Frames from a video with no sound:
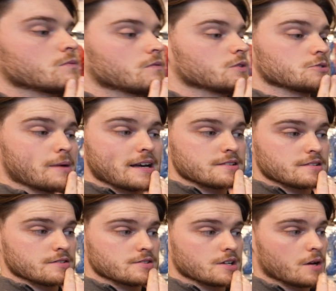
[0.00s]
It was
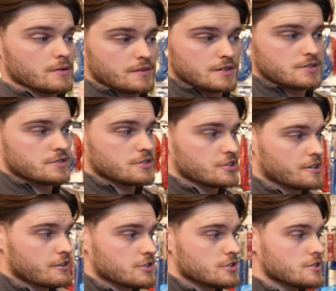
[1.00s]
amazing. So this is the
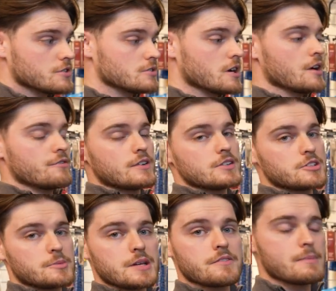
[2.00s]
Generation 2, so hopefully it's
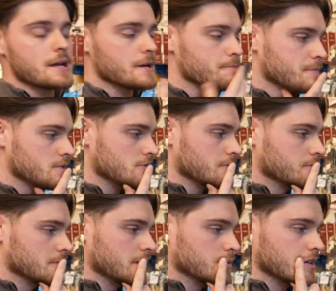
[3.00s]
going to be even better. So
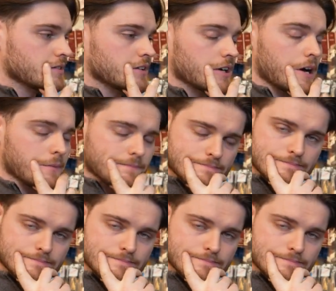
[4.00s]
yeah, we'll give it a go.